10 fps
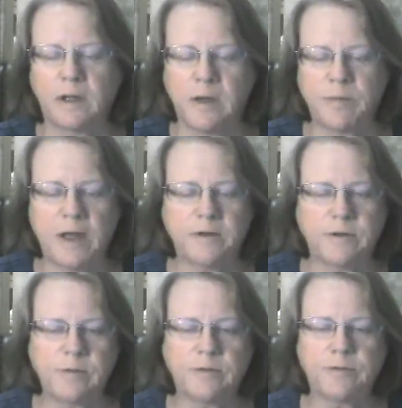Keep that
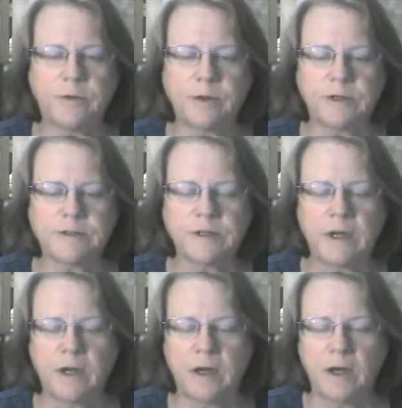dream in focus.
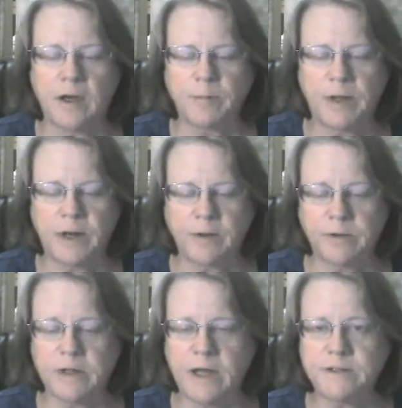But I
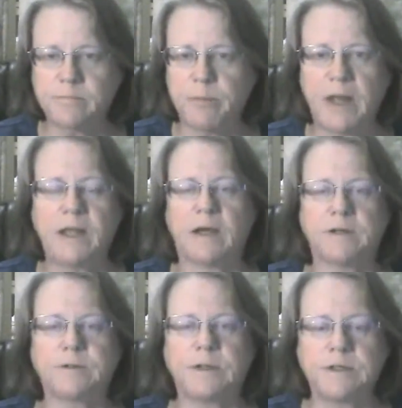realize in many
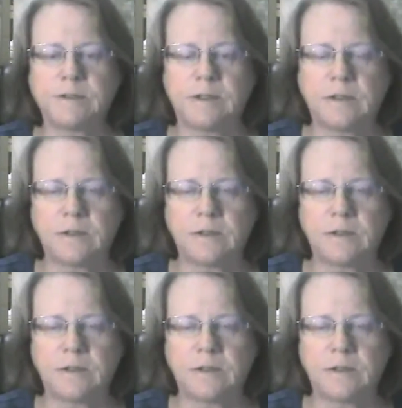countries,